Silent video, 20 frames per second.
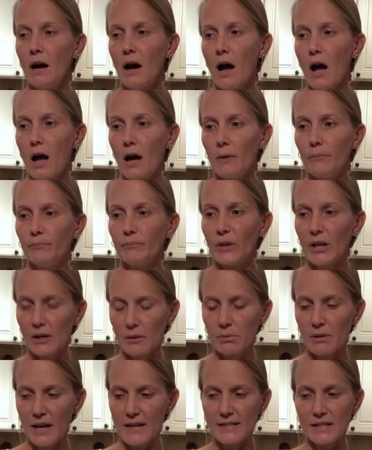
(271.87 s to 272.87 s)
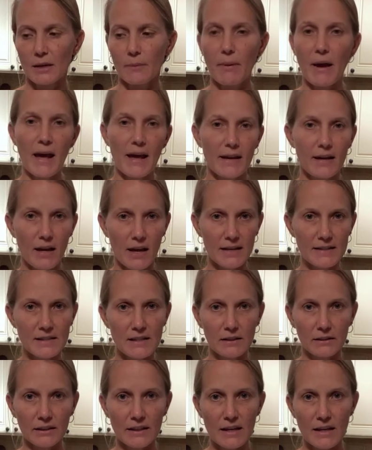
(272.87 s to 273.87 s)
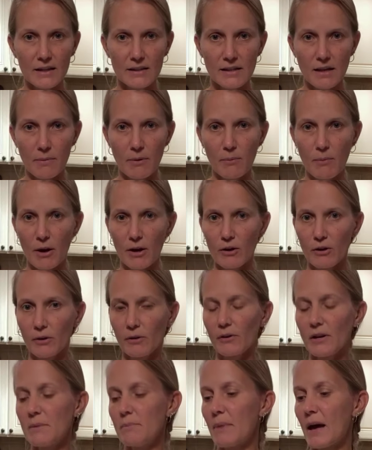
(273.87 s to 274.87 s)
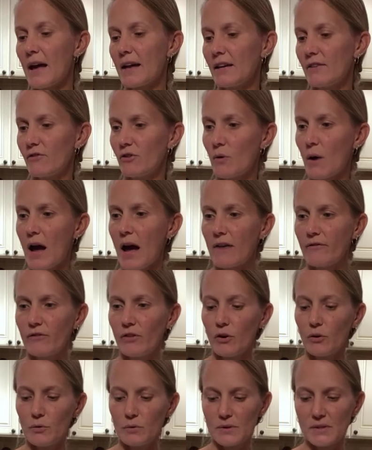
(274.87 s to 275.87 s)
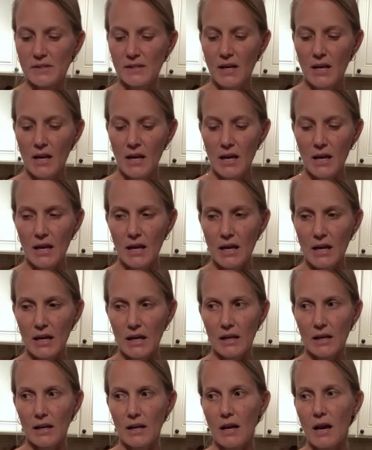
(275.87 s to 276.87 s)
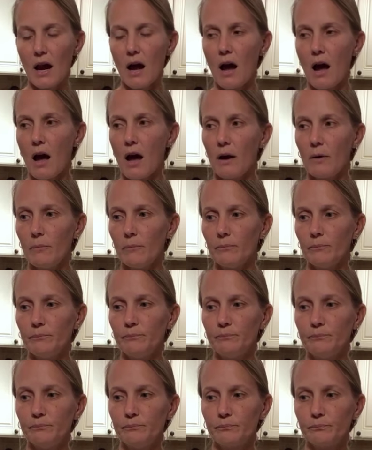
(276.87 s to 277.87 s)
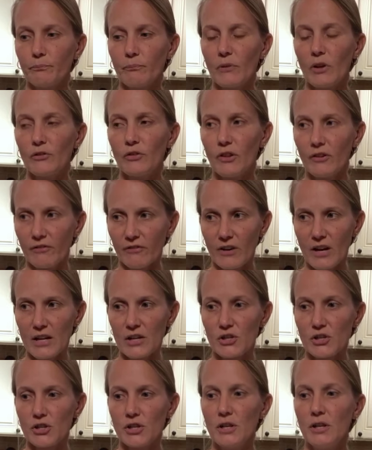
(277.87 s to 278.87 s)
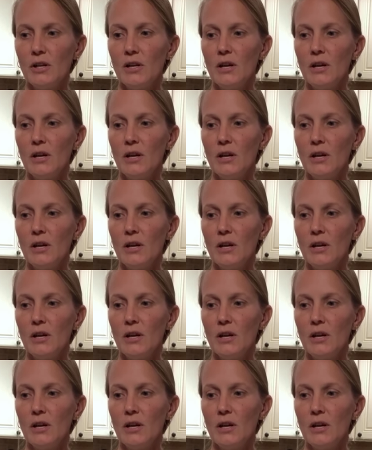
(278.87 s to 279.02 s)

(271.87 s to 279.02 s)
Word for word: um, in a plastic bag, ideally a Debbie Meyer green bag if you have those in um, the fridge.